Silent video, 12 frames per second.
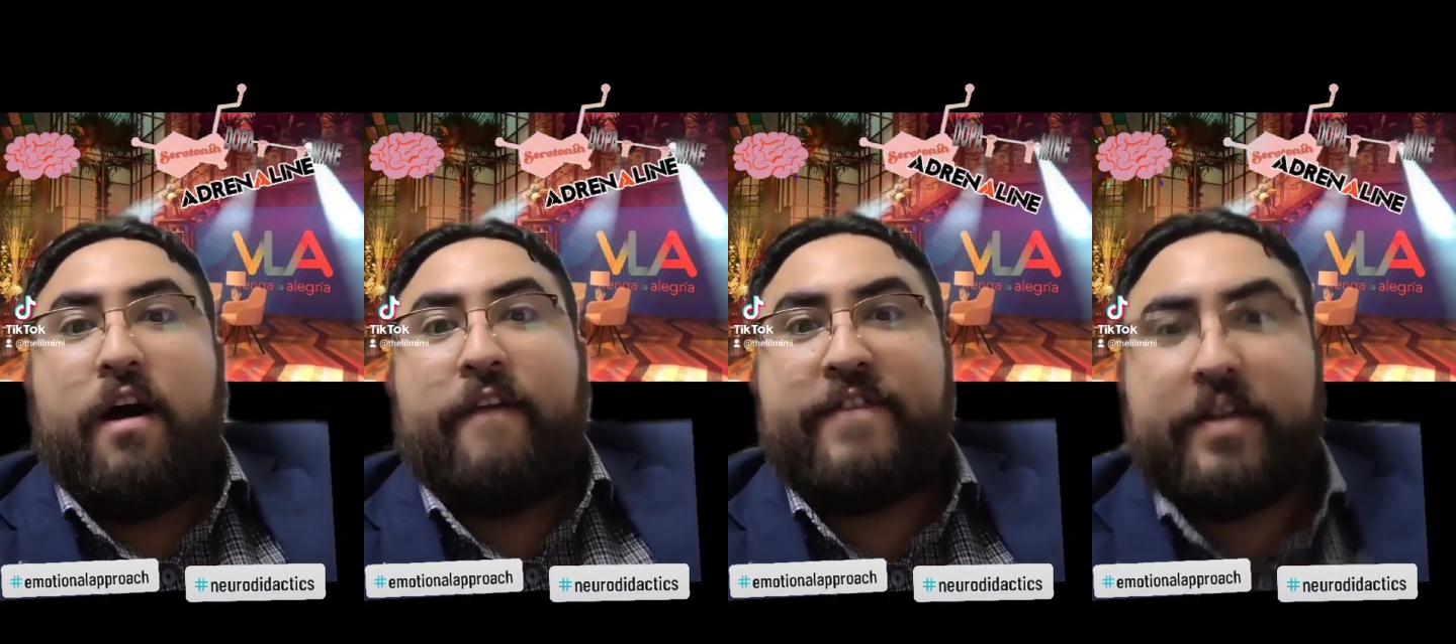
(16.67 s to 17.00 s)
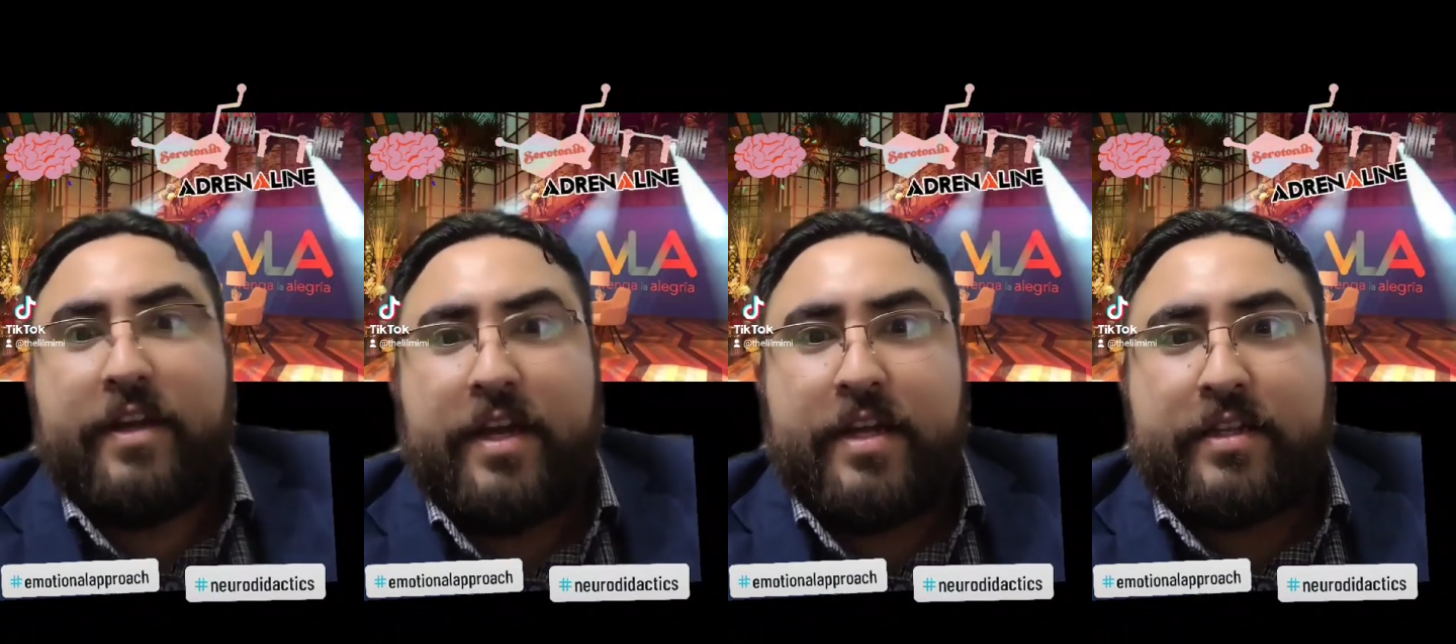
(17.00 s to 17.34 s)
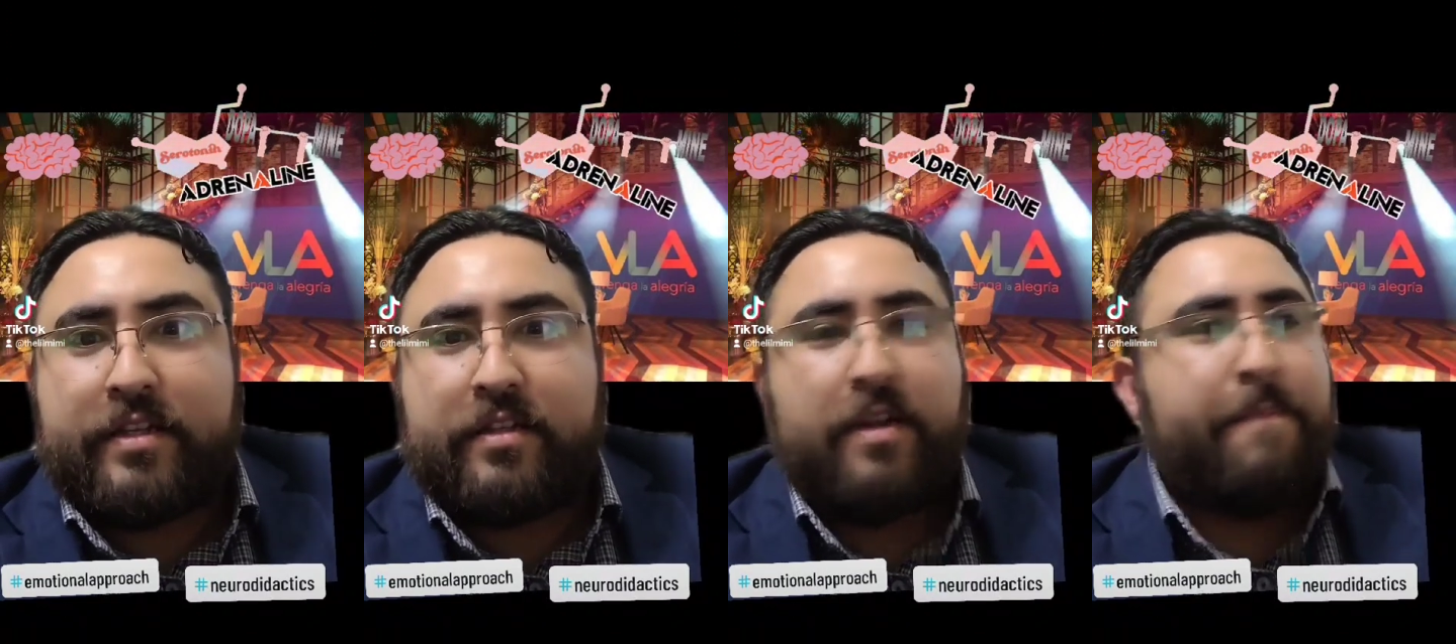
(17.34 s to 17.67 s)
of the
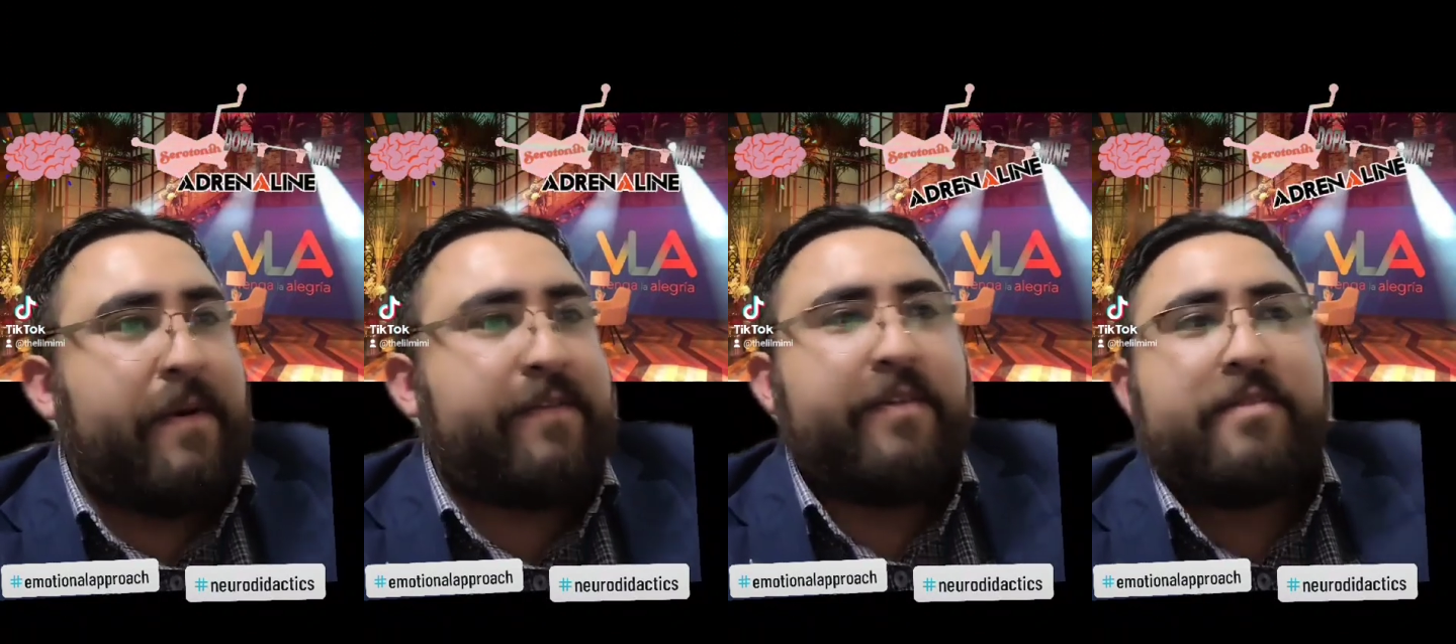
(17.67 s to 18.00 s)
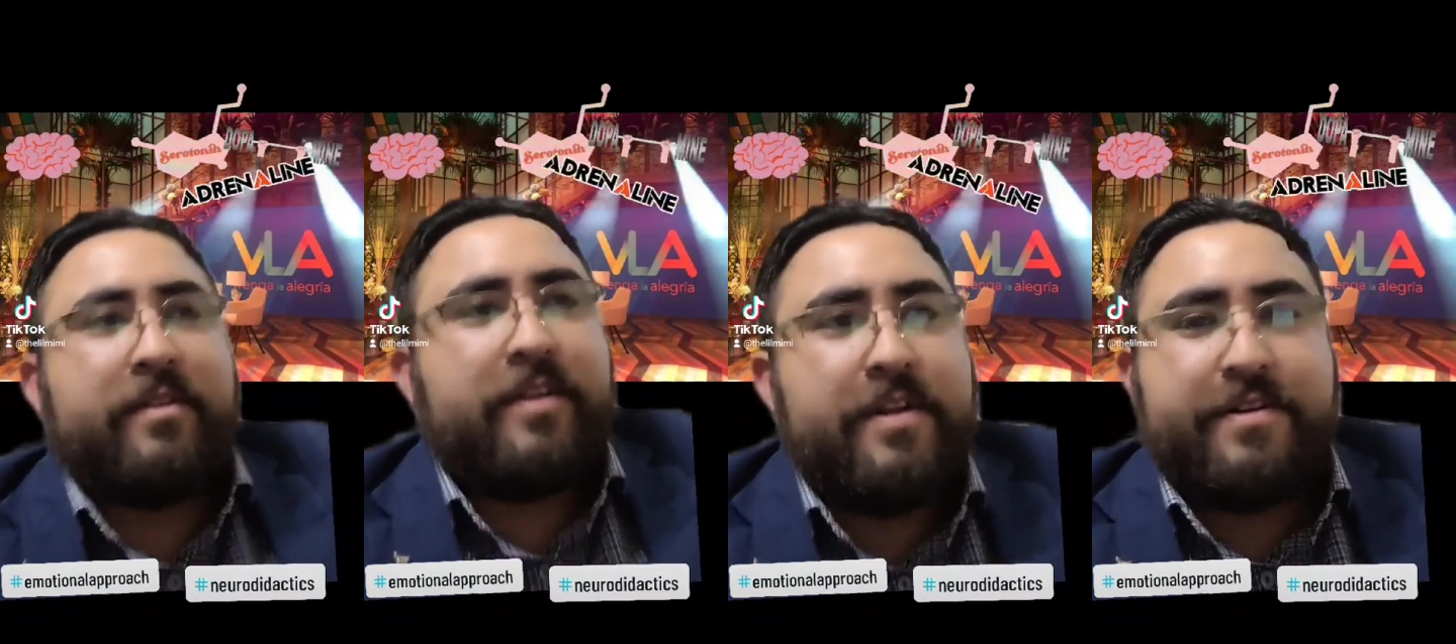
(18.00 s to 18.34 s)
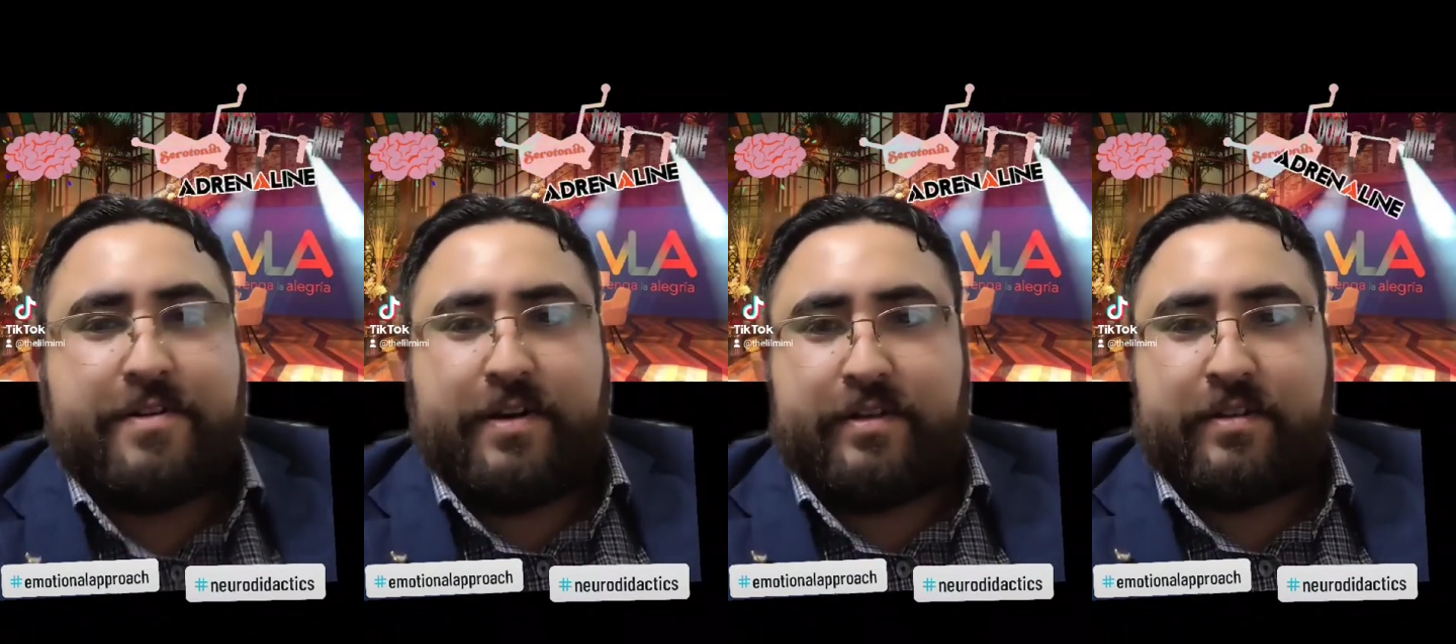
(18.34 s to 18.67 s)
kids, the process of the
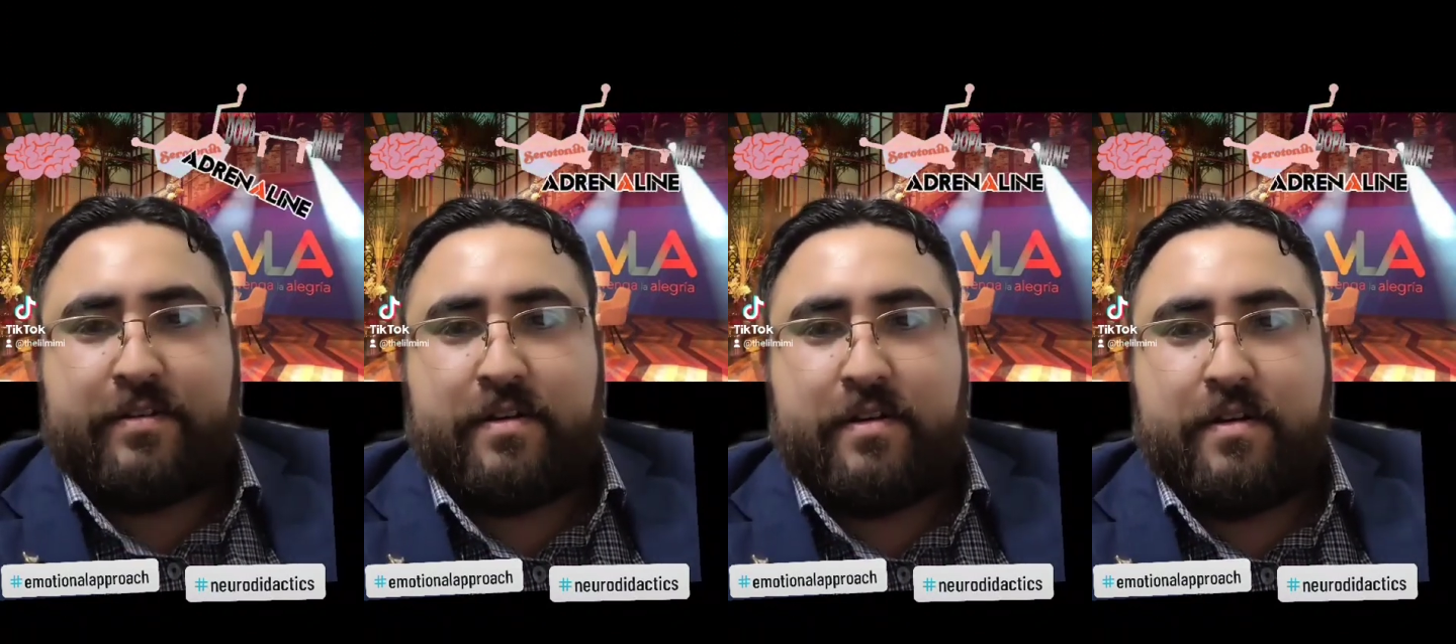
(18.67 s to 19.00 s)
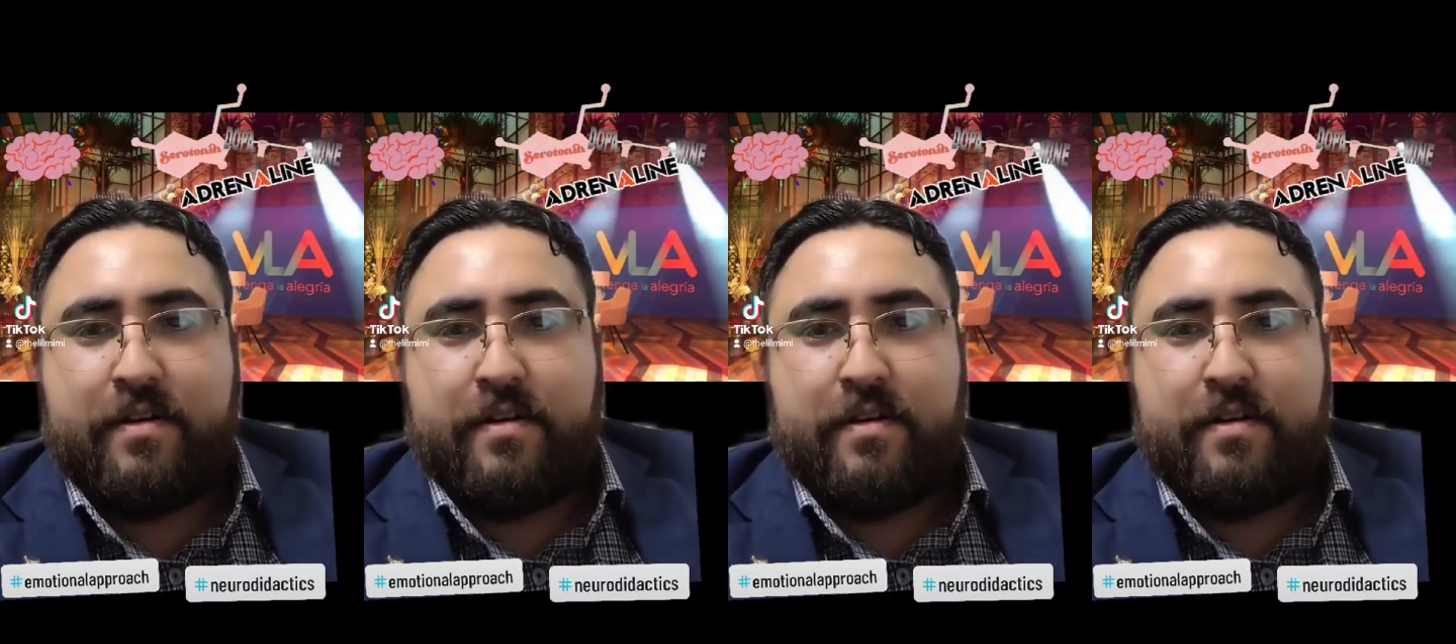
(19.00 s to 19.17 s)
teenagers,